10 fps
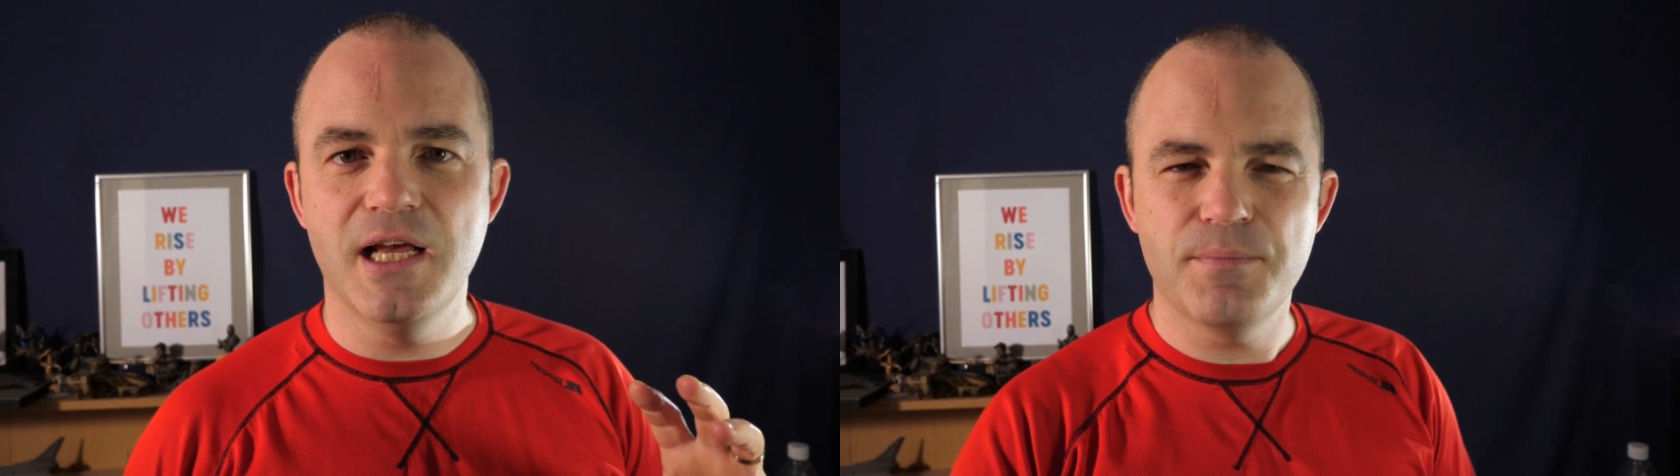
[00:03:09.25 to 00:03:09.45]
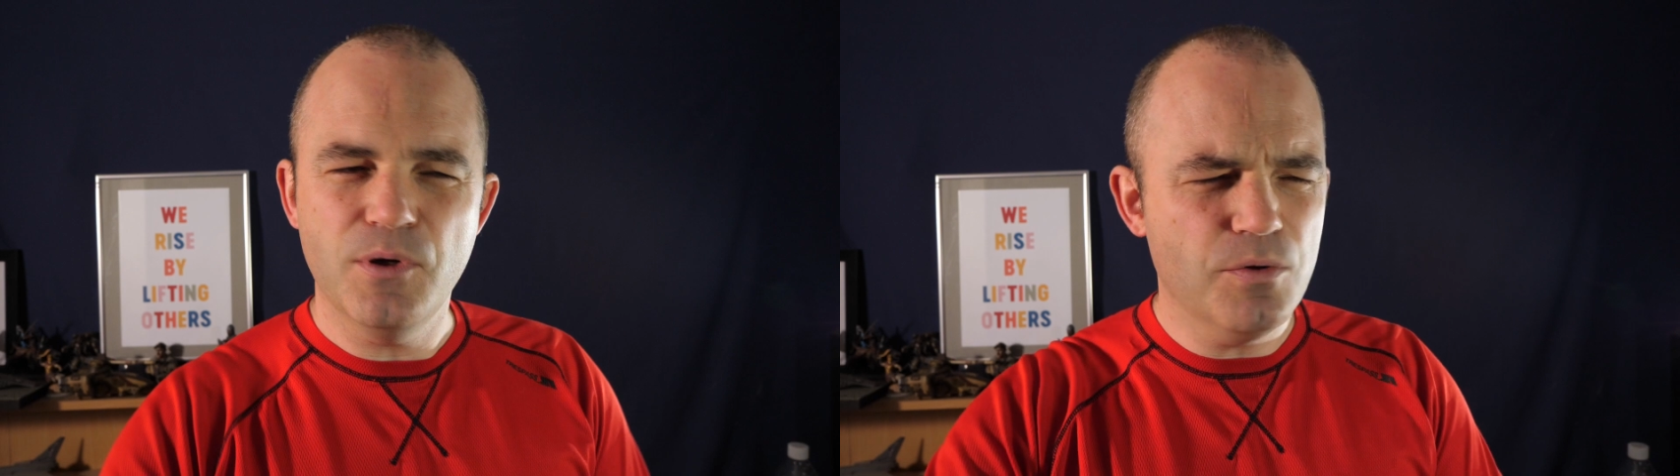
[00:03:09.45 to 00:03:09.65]

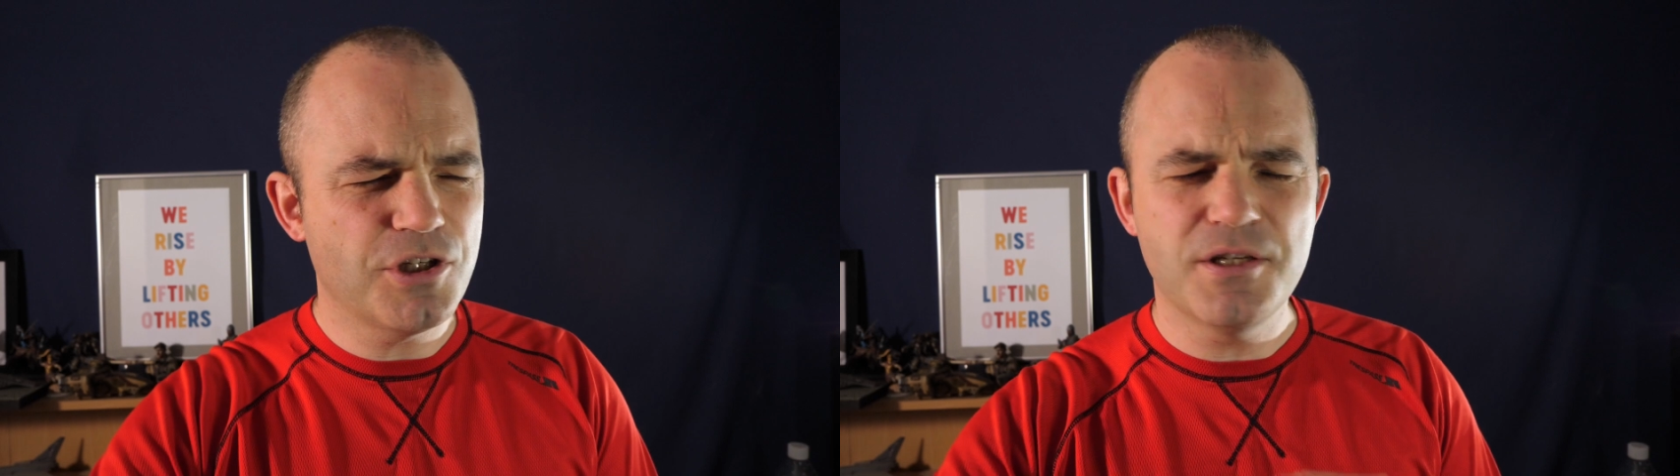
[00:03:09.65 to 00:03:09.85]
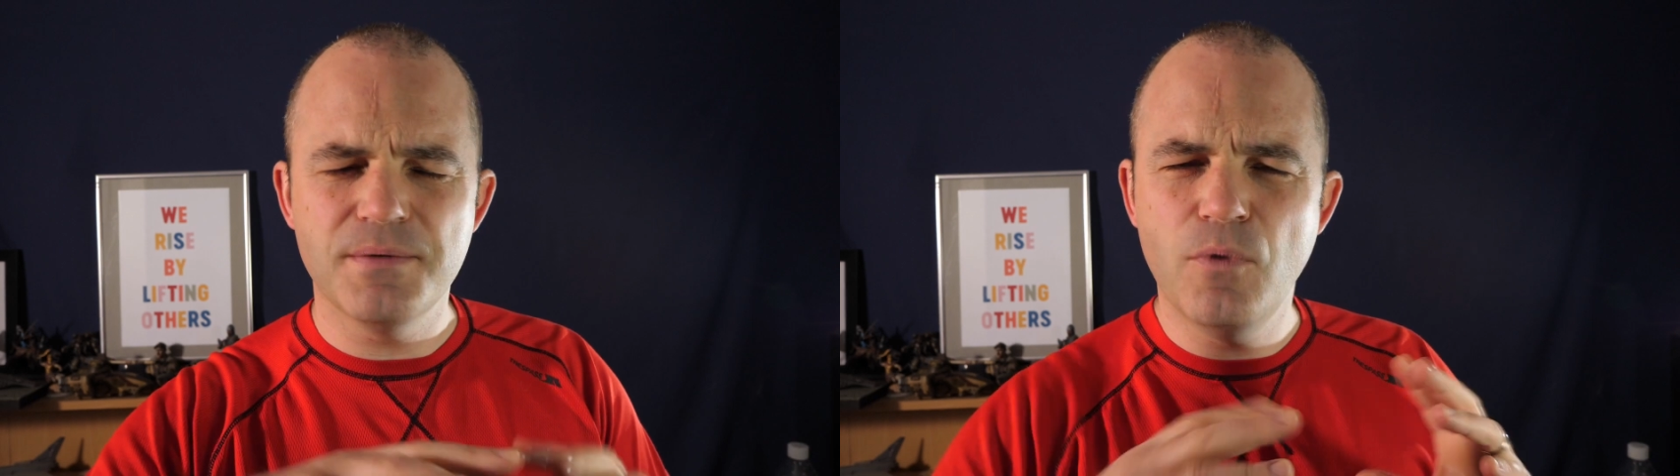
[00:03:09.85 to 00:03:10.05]
but
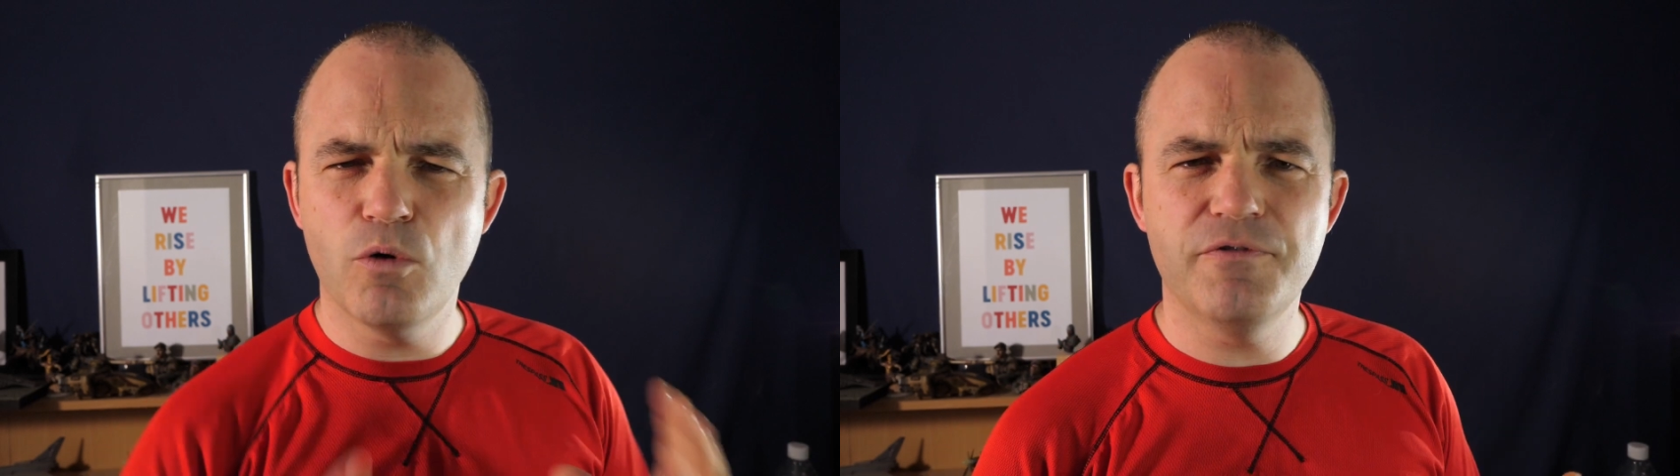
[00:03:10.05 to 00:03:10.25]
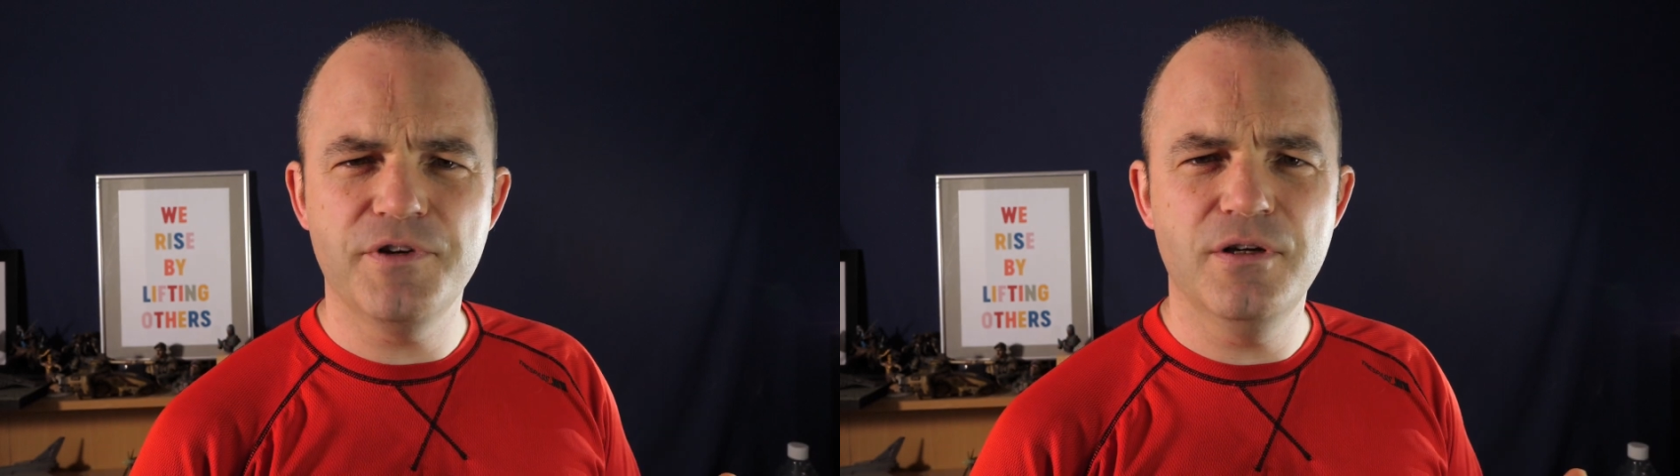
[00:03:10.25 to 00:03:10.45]
also some
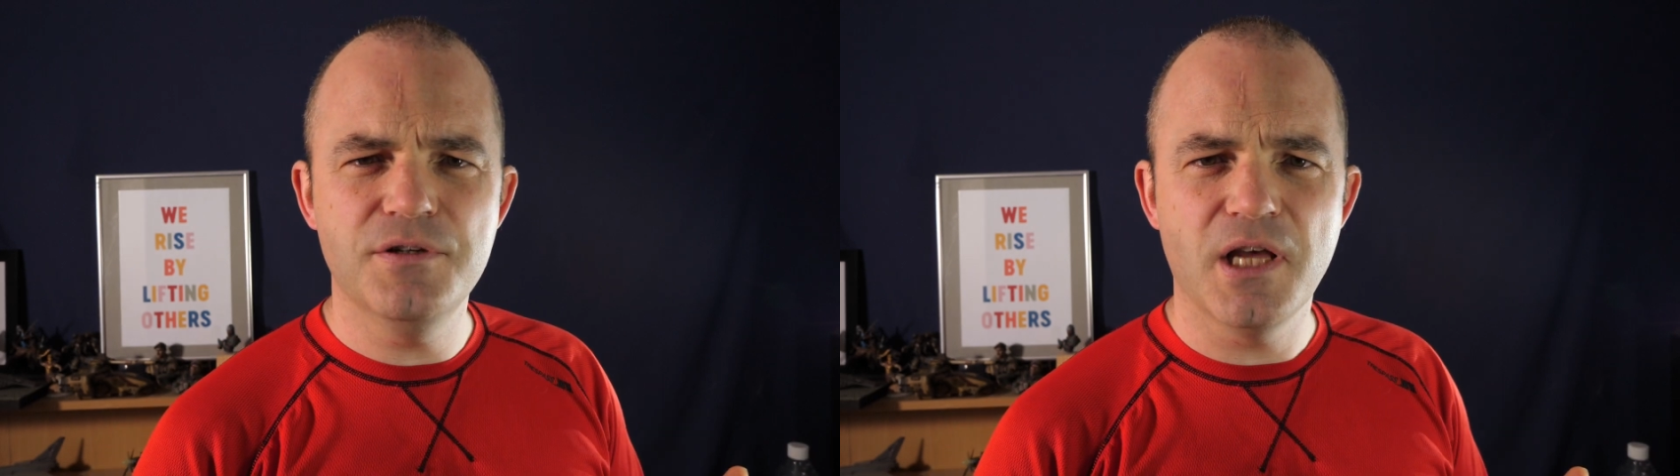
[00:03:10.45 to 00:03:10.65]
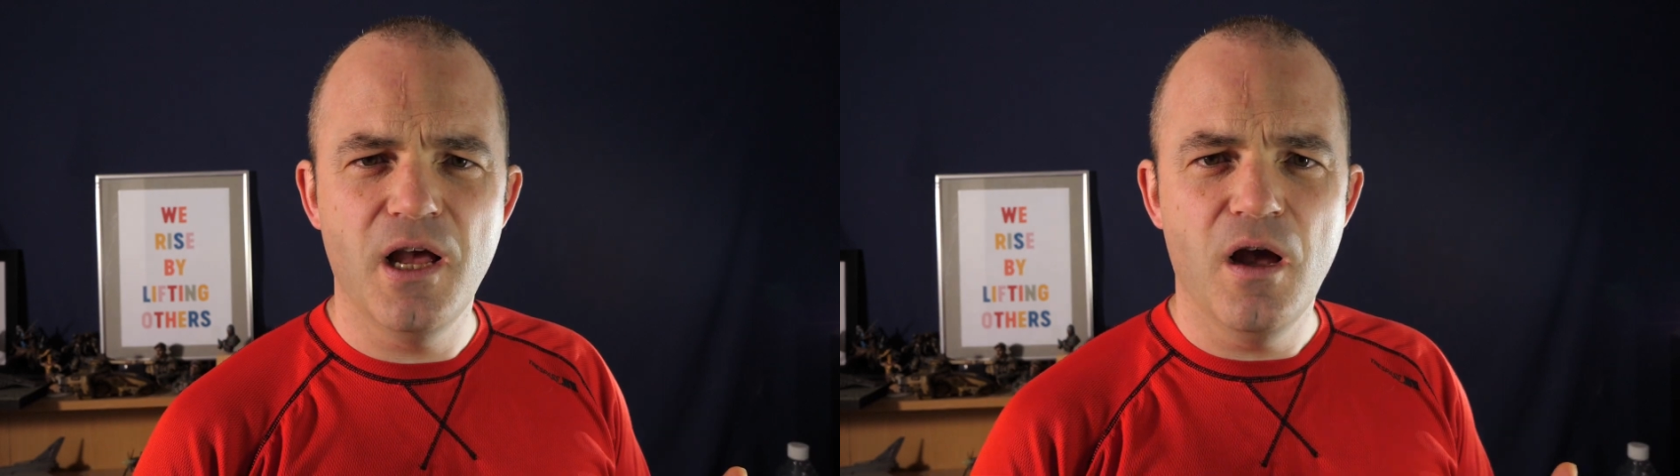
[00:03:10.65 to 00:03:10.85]
more reviews